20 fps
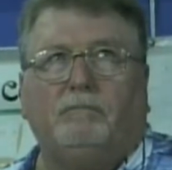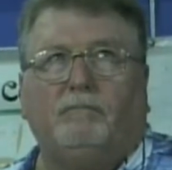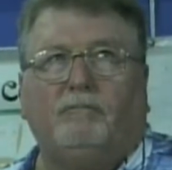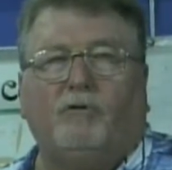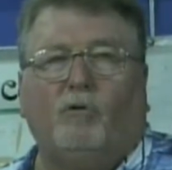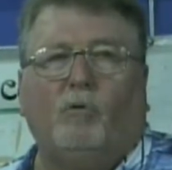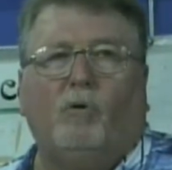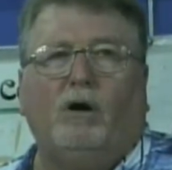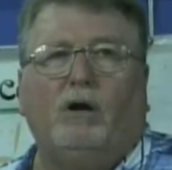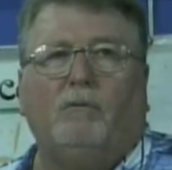
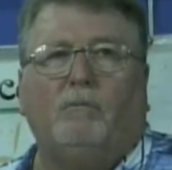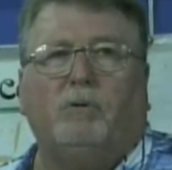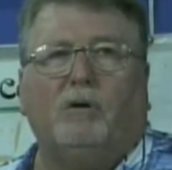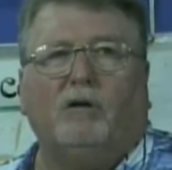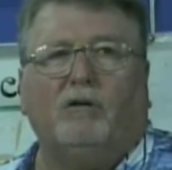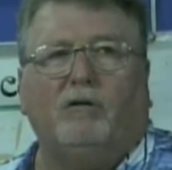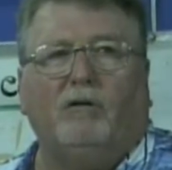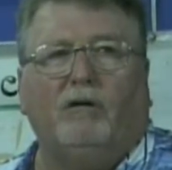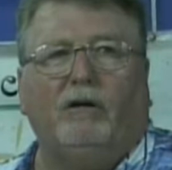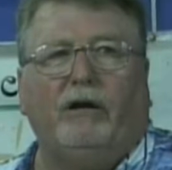for one,
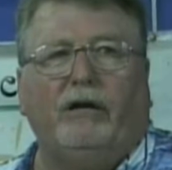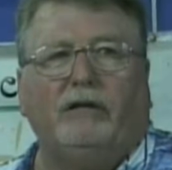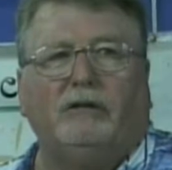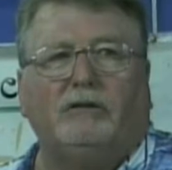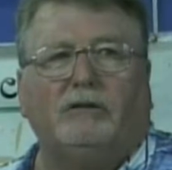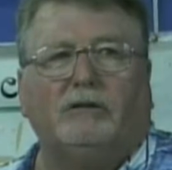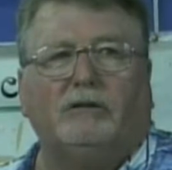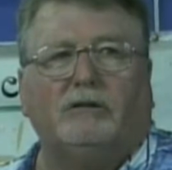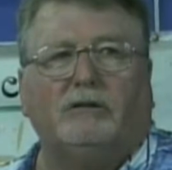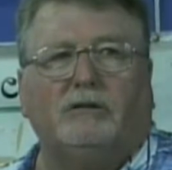
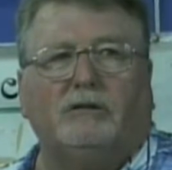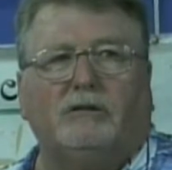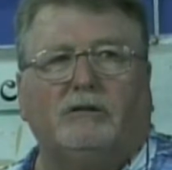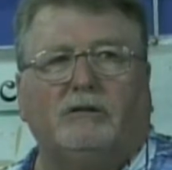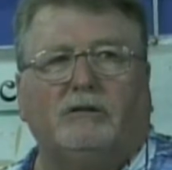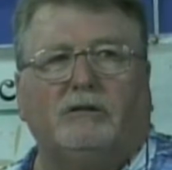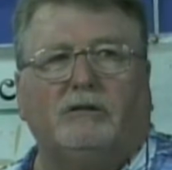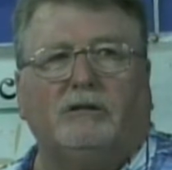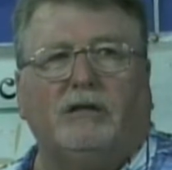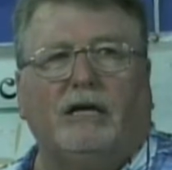perchlorate's
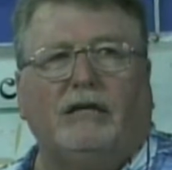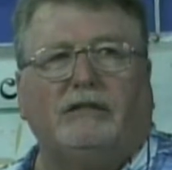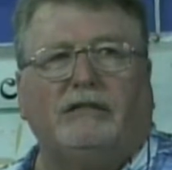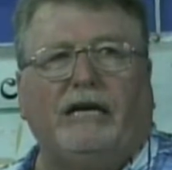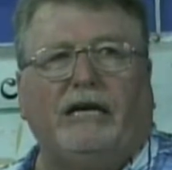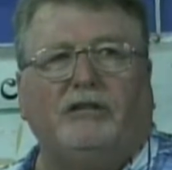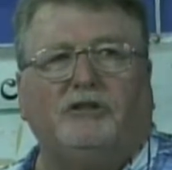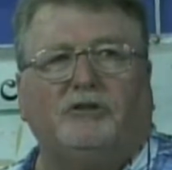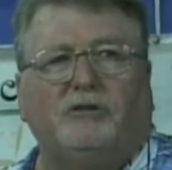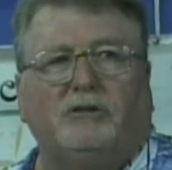not
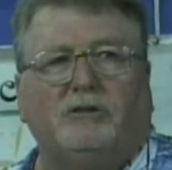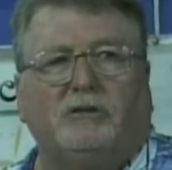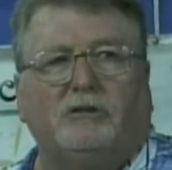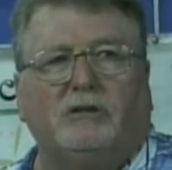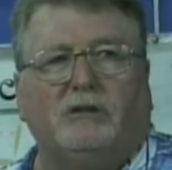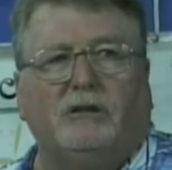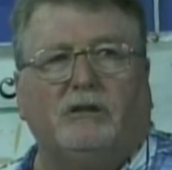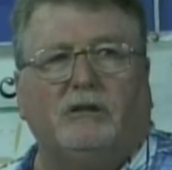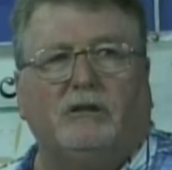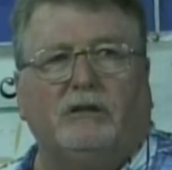dangerous
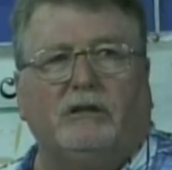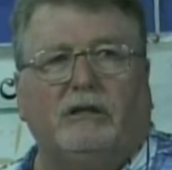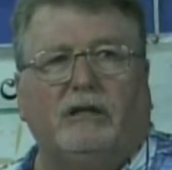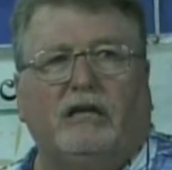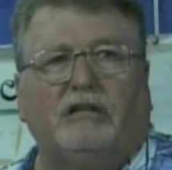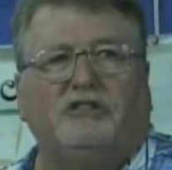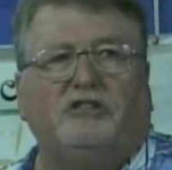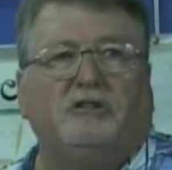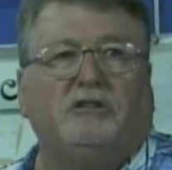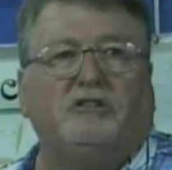
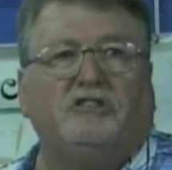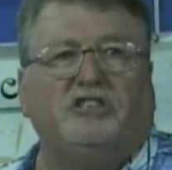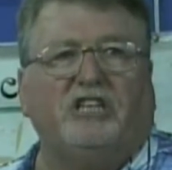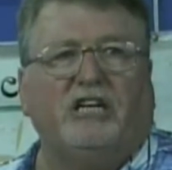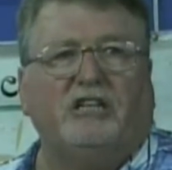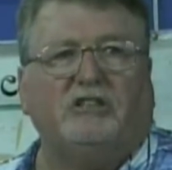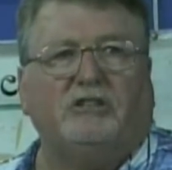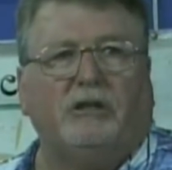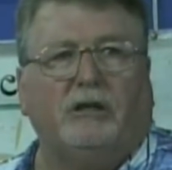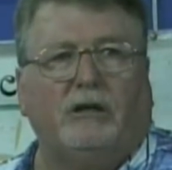unless you
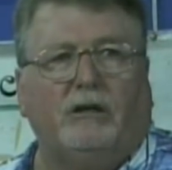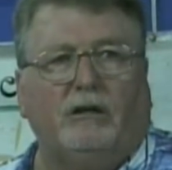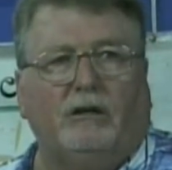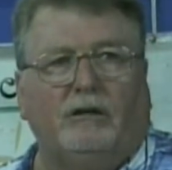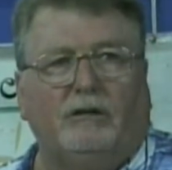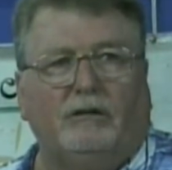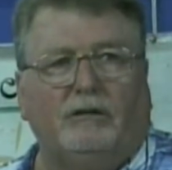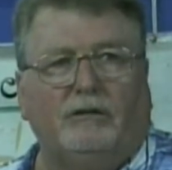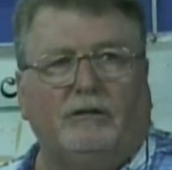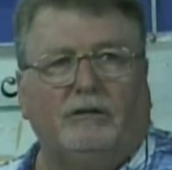ingest it.
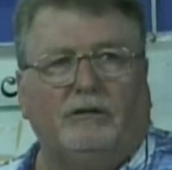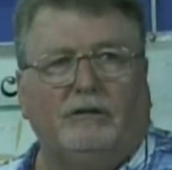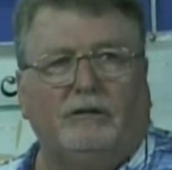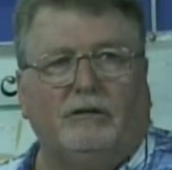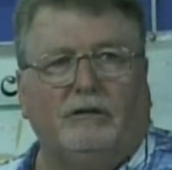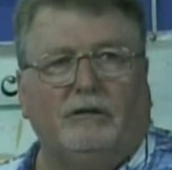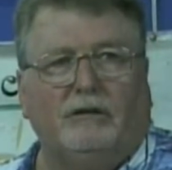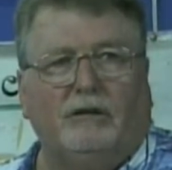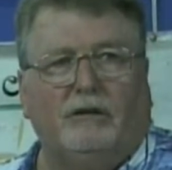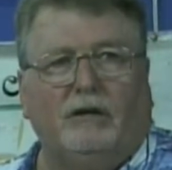
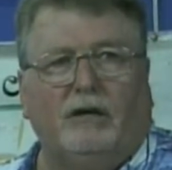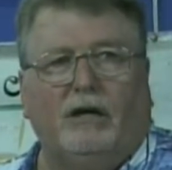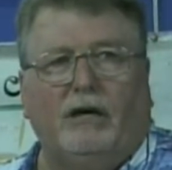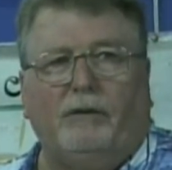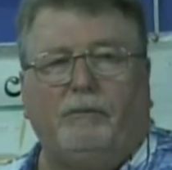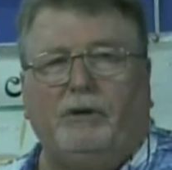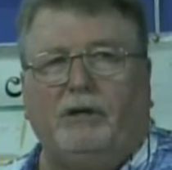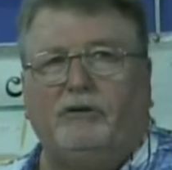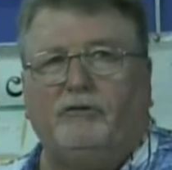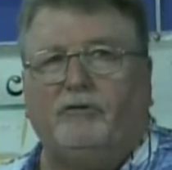
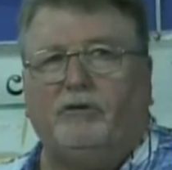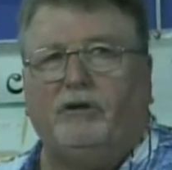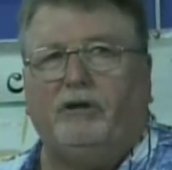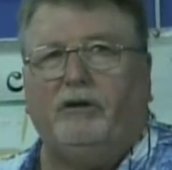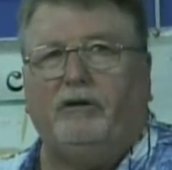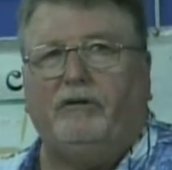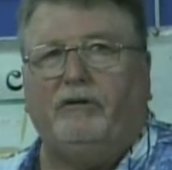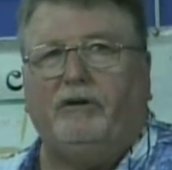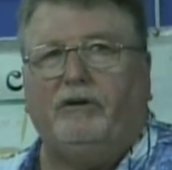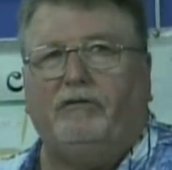I mean, so
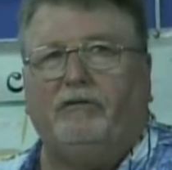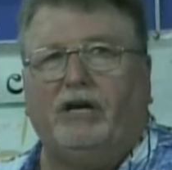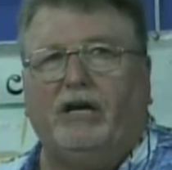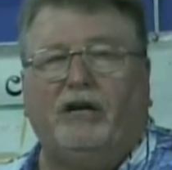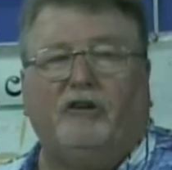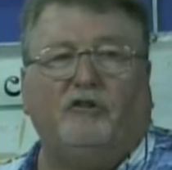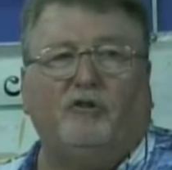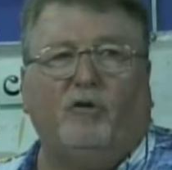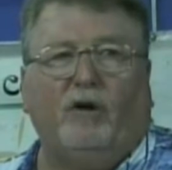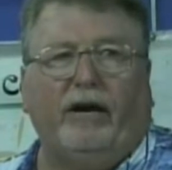you've got
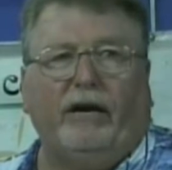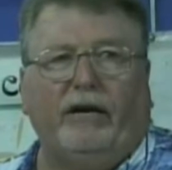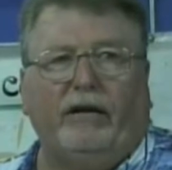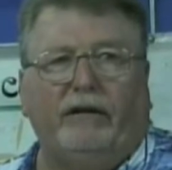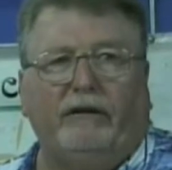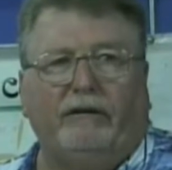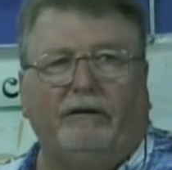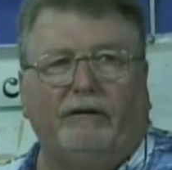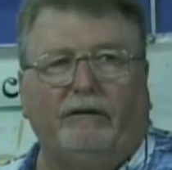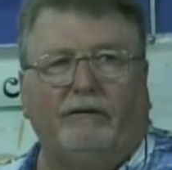to drink
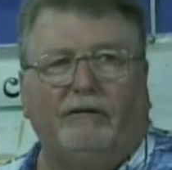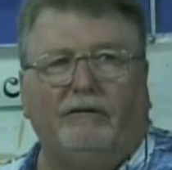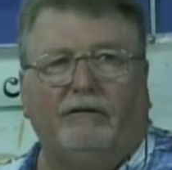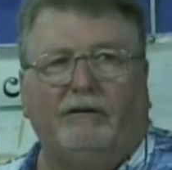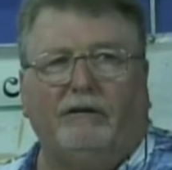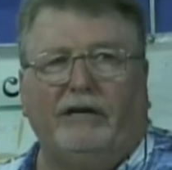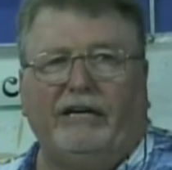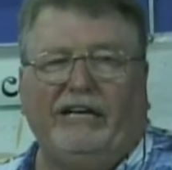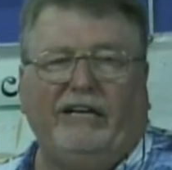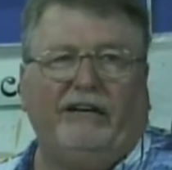it
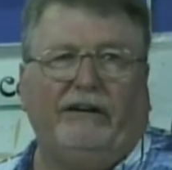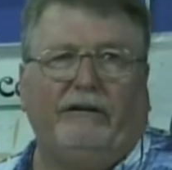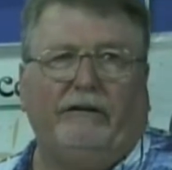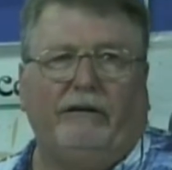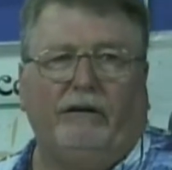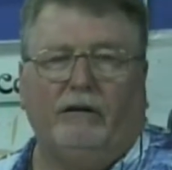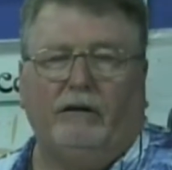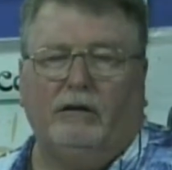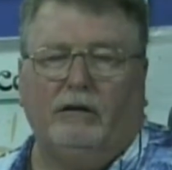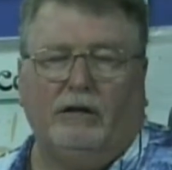or eat it
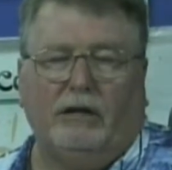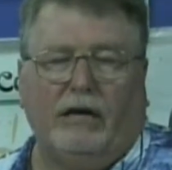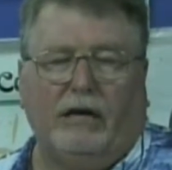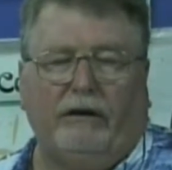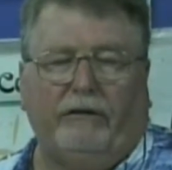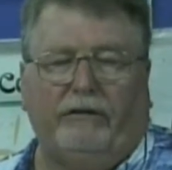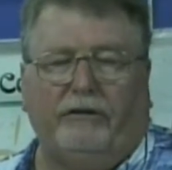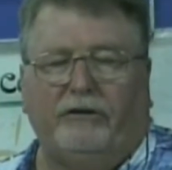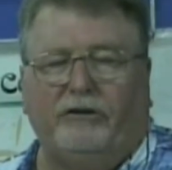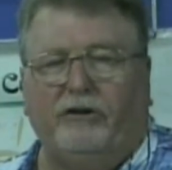
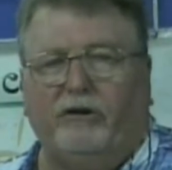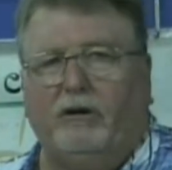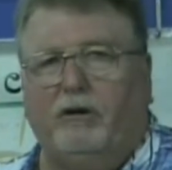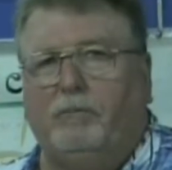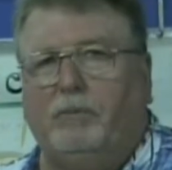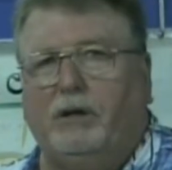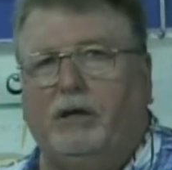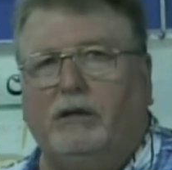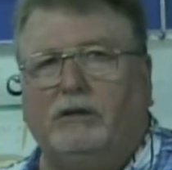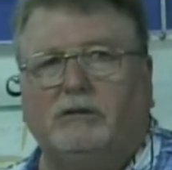out of the
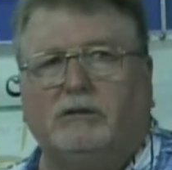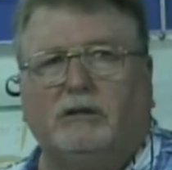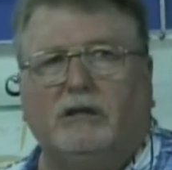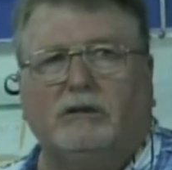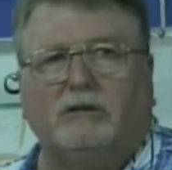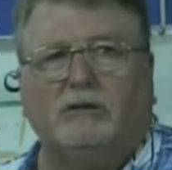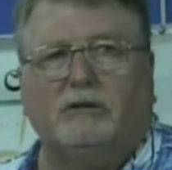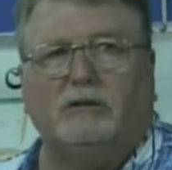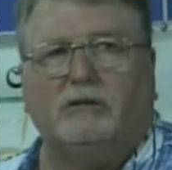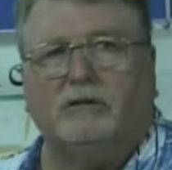dirt, but it
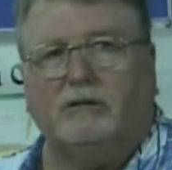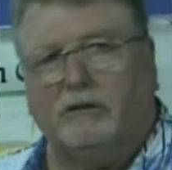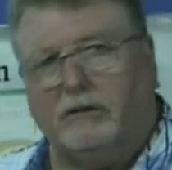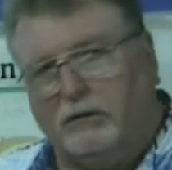doesn't